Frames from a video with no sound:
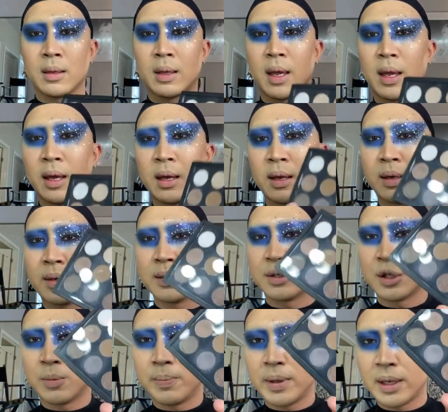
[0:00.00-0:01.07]
and
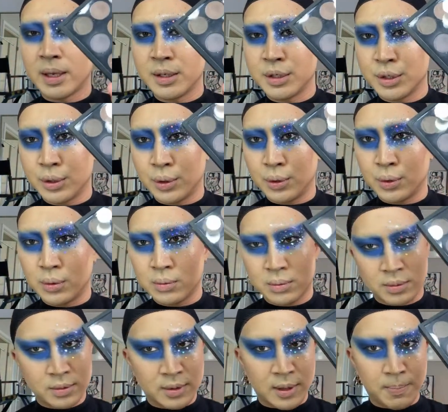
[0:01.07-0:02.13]
jumping into
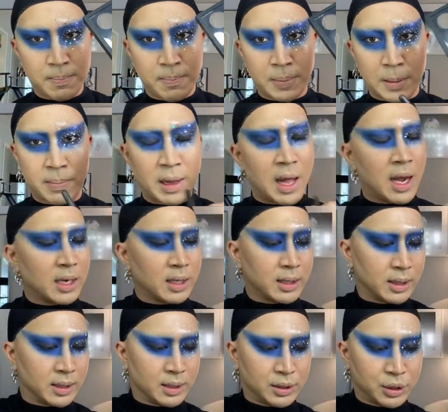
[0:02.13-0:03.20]
the black
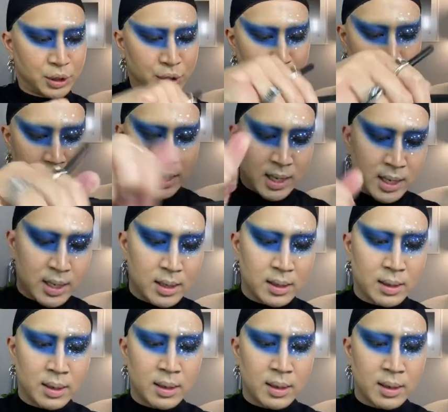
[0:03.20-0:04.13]
shade.